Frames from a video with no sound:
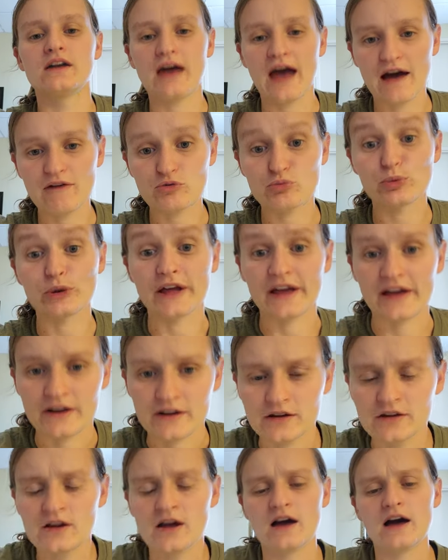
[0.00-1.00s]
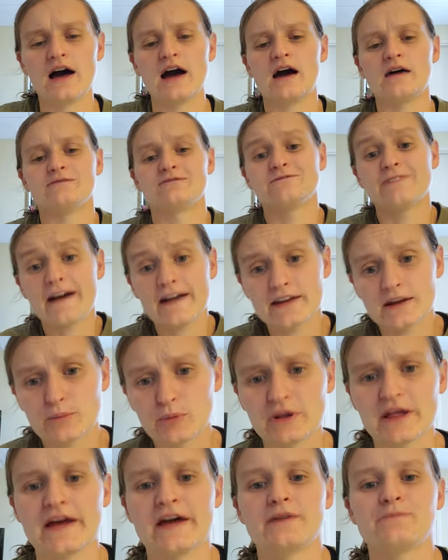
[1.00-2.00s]
Have a plan. Um, find a
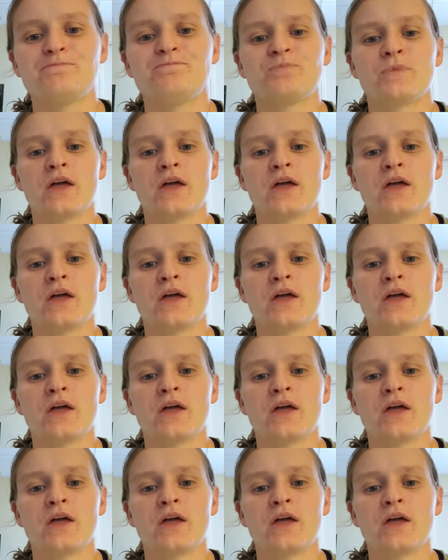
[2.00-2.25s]
plan.